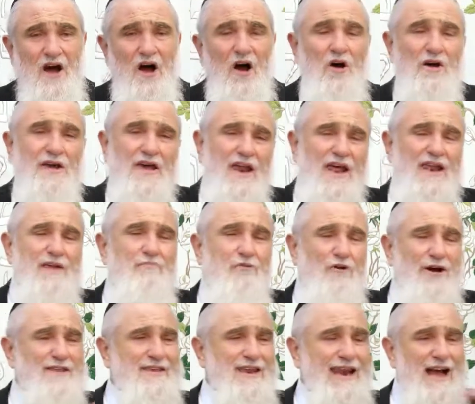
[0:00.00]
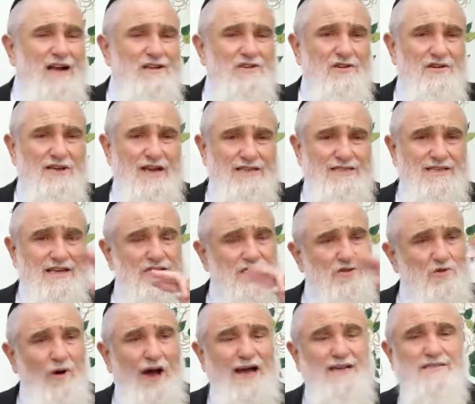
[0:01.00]
Oh yeah, and he pointed out to her that says
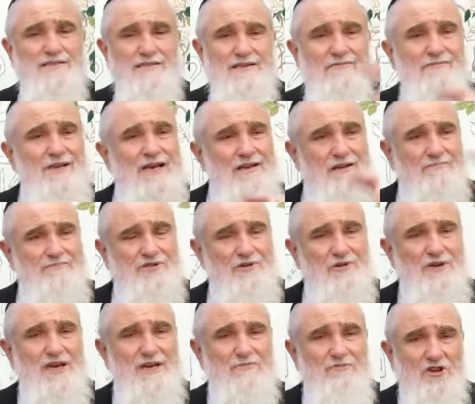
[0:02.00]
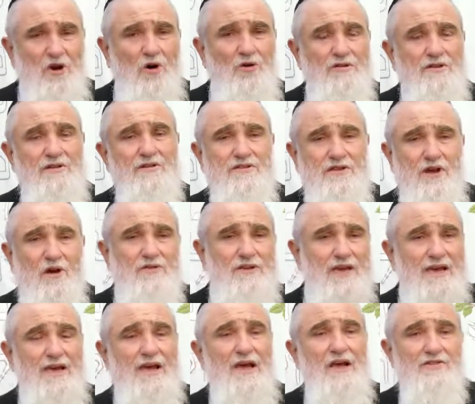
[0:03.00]
twice in the in the psukim, don't
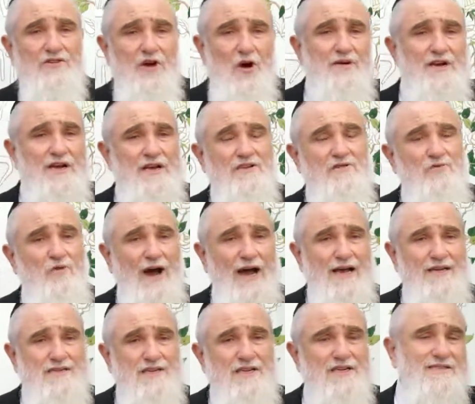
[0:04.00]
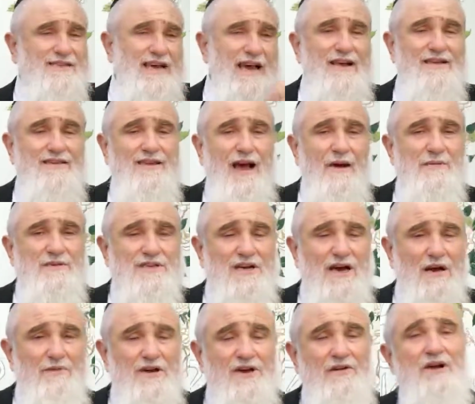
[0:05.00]
don't don't eat twice. So the second time is
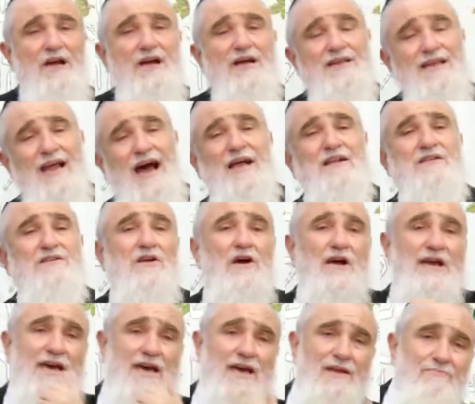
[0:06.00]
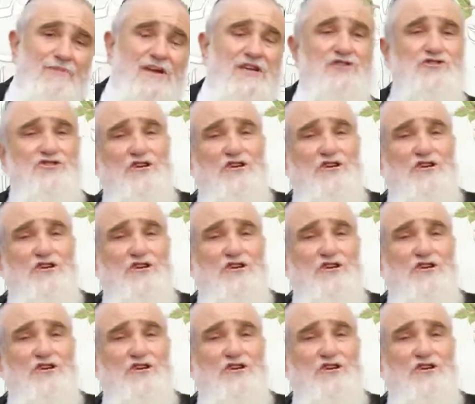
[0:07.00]
coming, not eat, but you